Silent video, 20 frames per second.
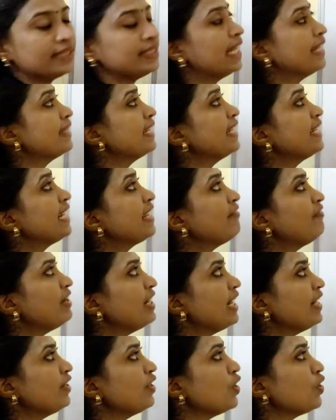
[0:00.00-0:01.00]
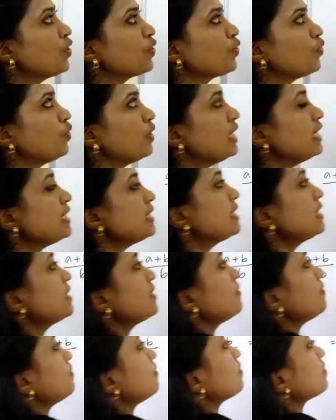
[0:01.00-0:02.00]
Then the dividend of rule is
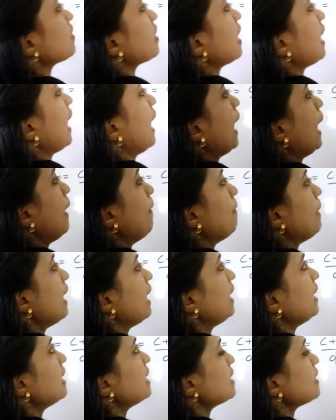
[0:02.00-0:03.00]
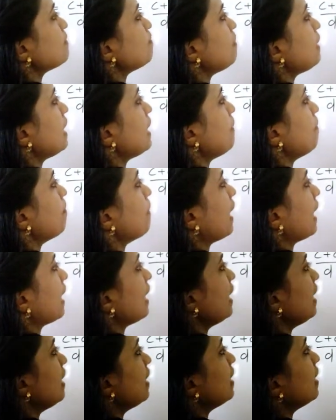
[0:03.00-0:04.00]
A minus B
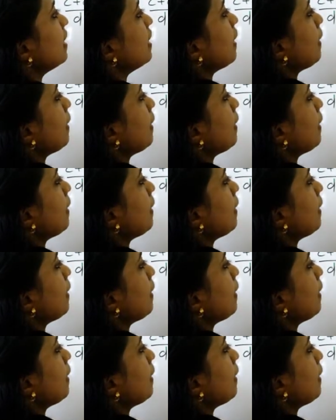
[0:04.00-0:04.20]
by